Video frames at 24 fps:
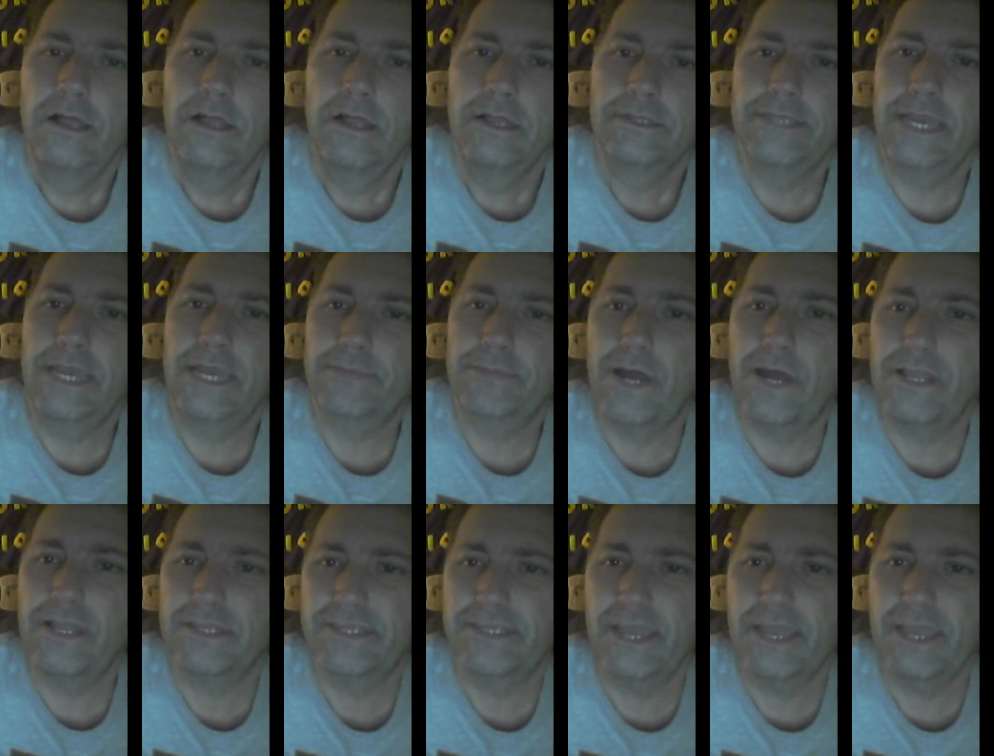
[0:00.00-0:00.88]
Seth
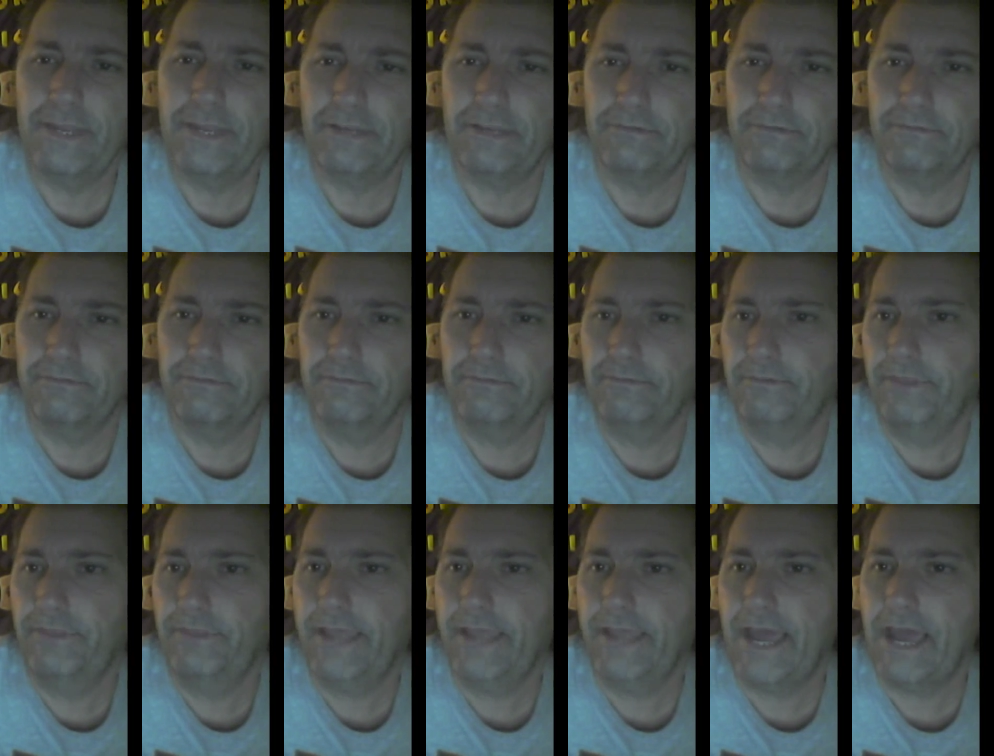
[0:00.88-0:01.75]
Rollins segment.
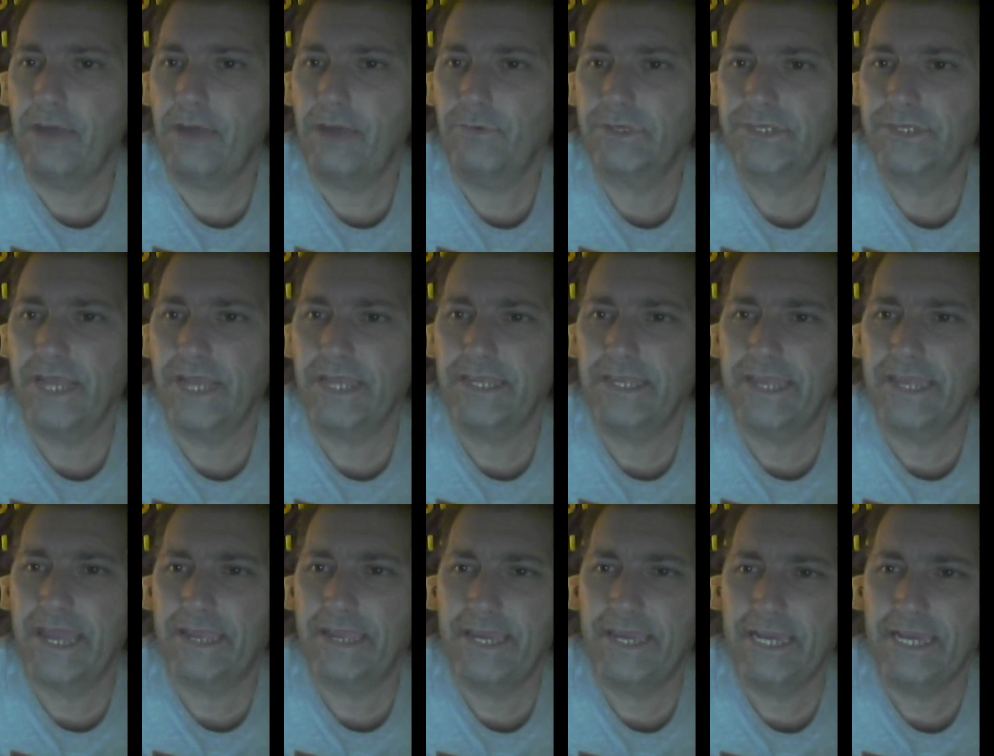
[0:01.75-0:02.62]
The guy was yelling
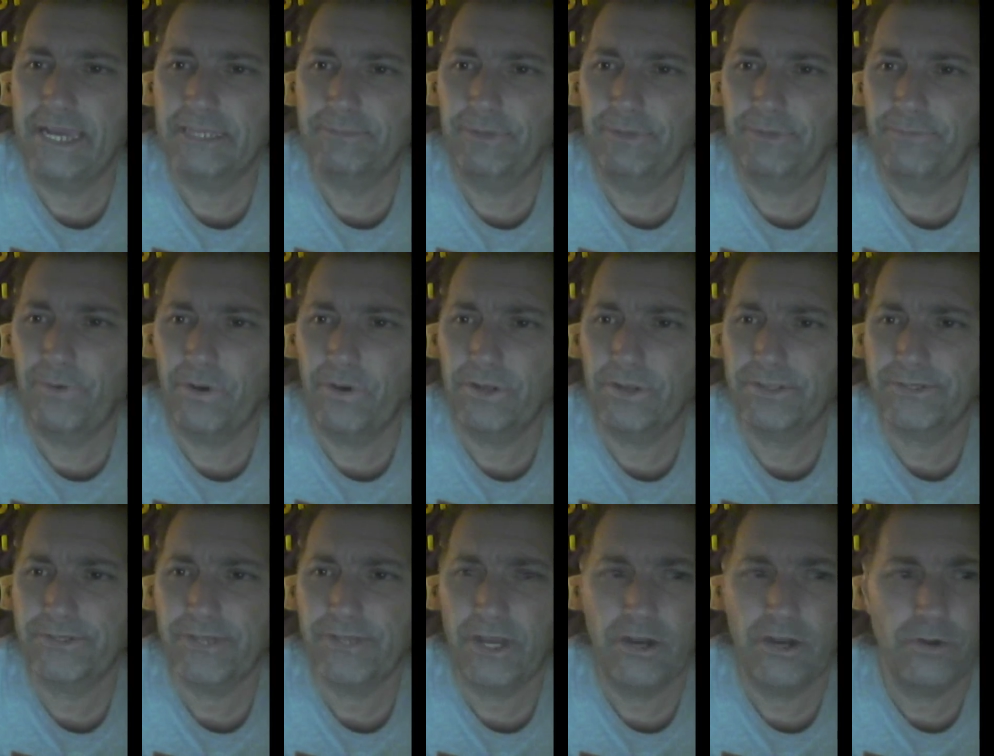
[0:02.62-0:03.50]
at kids before
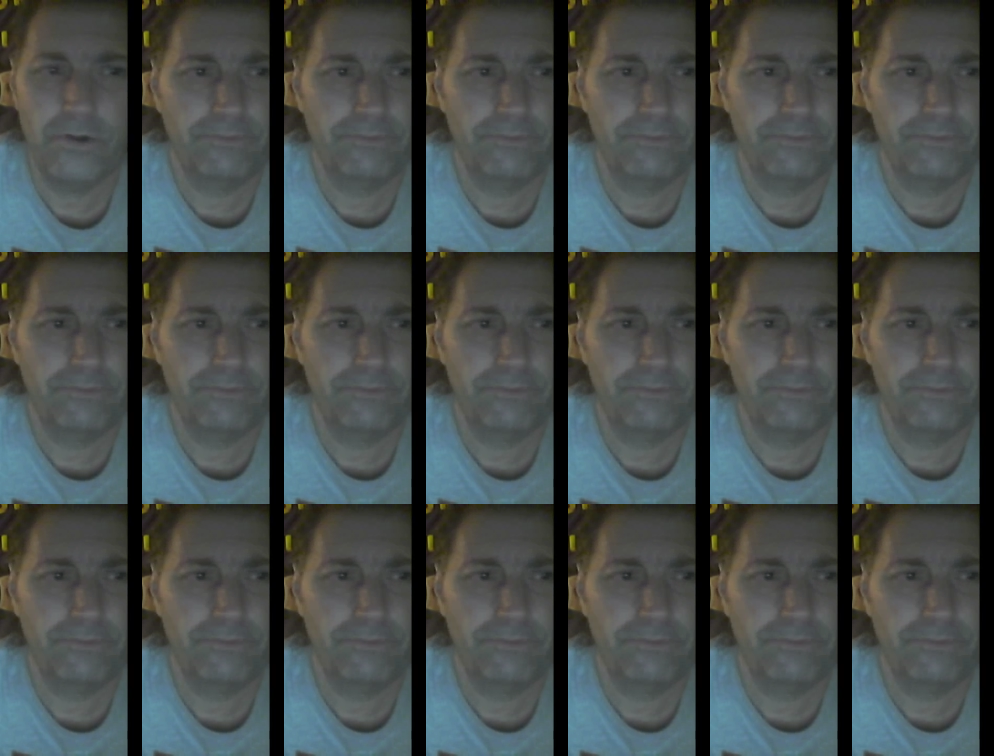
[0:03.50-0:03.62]
the show